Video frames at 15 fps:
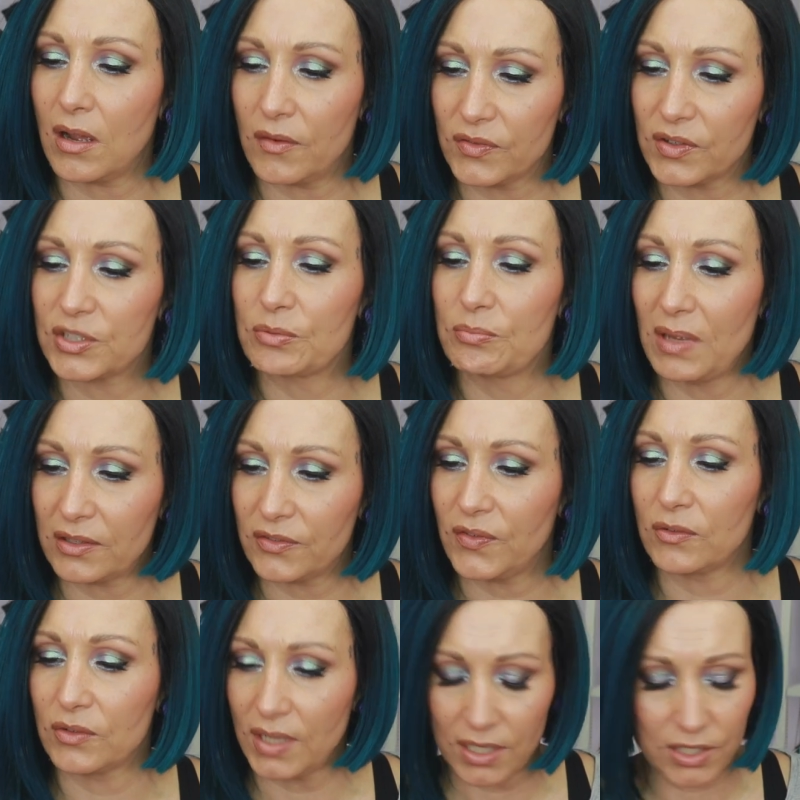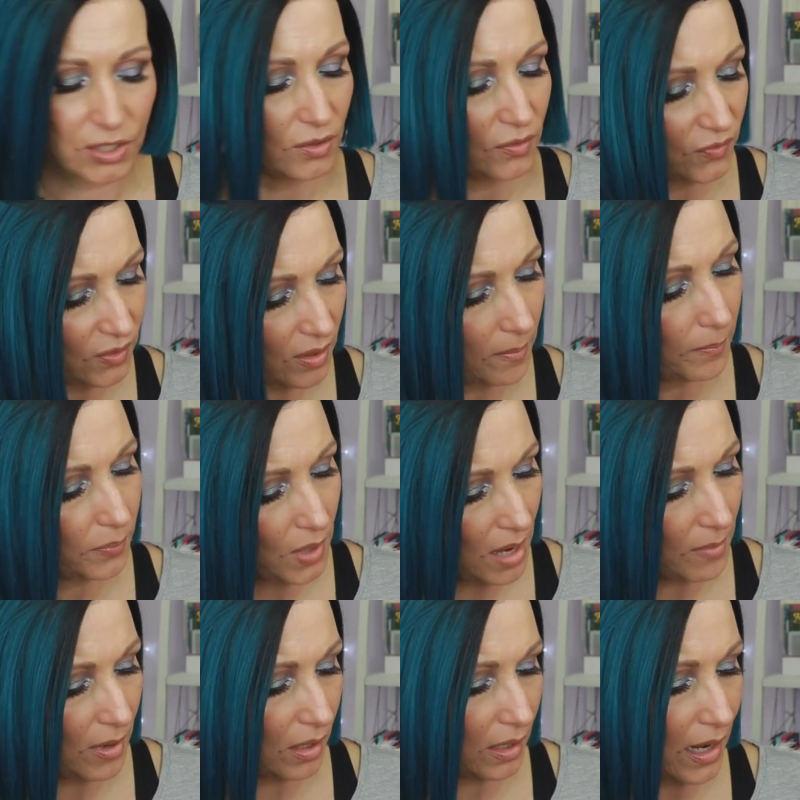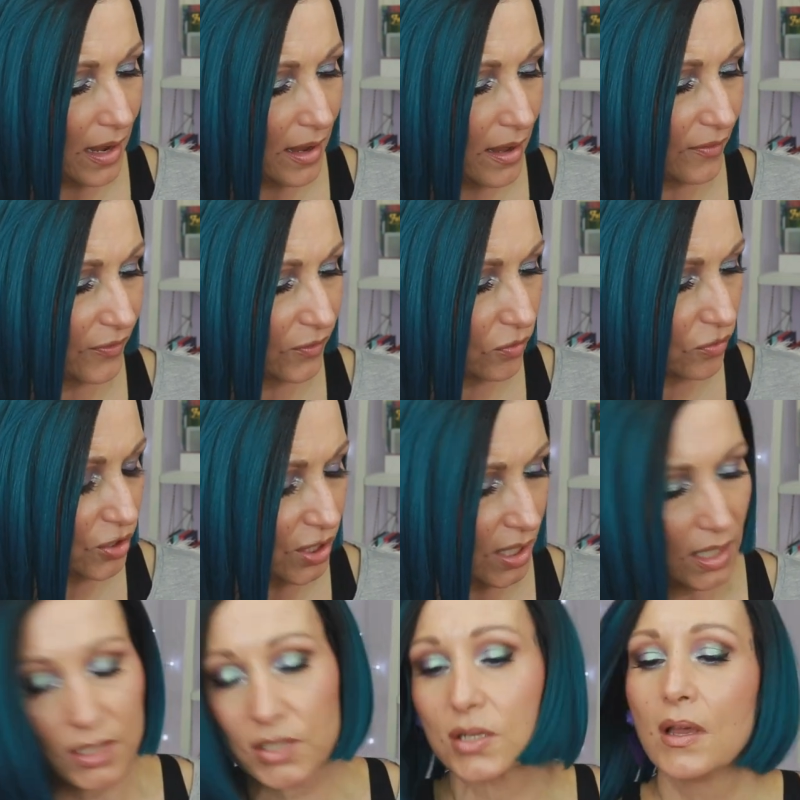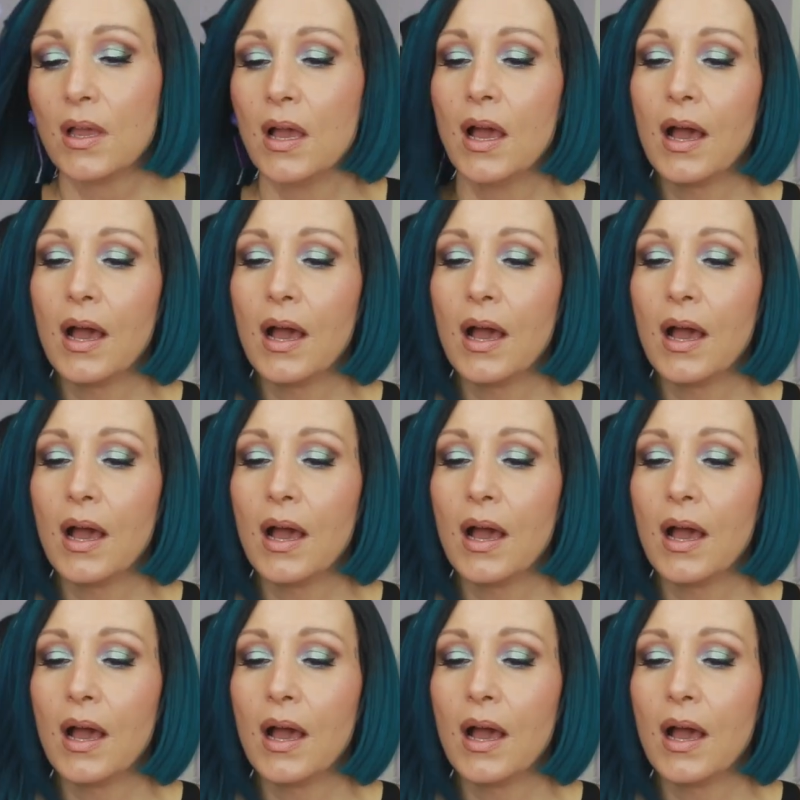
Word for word: Coverage Matte Foundation from Primark. I have two shades.